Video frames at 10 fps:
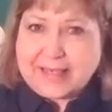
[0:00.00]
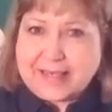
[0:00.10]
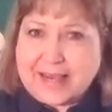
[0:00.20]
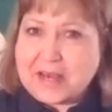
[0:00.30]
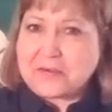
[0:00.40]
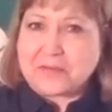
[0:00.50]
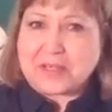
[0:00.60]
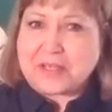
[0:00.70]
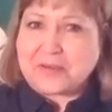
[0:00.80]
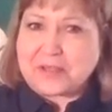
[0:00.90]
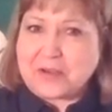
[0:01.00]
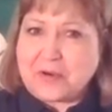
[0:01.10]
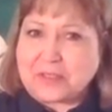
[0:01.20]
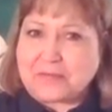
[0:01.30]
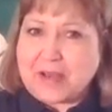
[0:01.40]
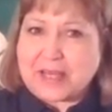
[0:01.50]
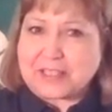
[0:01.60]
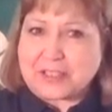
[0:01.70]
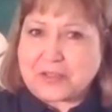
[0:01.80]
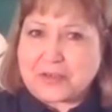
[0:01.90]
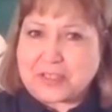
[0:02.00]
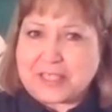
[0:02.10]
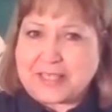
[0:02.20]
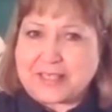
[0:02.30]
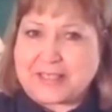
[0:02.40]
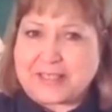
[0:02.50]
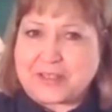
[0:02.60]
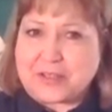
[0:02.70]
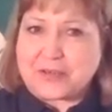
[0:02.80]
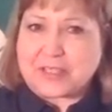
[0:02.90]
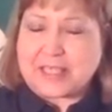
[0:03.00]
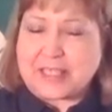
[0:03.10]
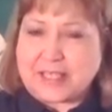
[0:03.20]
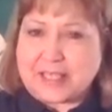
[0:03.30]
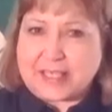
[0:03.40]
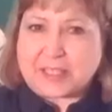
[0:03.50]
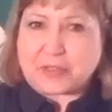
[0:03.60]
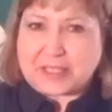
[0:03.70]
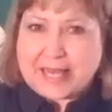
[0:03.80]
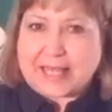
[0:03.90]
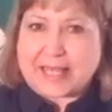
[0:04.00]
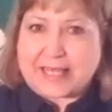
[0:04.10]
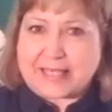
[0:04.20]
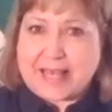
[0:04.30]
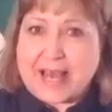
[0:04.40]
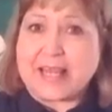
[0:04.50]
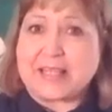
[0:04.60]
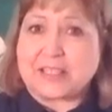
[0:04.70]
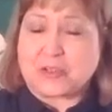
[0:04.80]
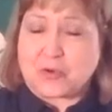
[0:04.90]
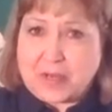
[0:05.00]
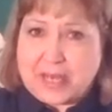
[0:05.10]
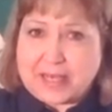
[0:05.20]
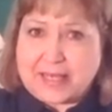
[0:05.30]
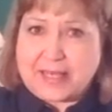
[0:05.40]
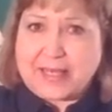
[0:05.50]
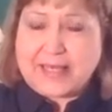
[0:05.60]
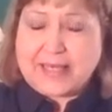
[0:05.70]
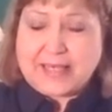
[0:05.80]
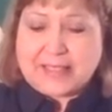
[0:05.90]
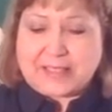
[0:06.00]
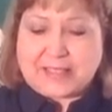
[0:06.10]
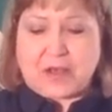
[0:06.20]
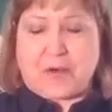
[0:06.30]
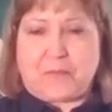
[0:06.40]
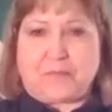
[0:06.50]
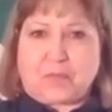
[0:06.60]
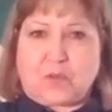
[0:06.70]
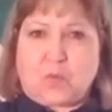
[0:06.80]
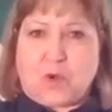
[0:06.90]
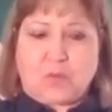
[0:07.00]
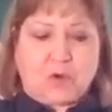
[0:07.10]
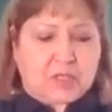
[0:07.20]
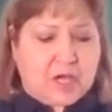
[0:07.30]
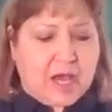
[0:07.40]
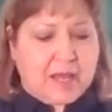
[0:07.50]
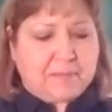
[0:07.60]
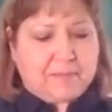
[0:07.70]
I don't think you can go as fast as 13 licks per second. That is quick. So one more time,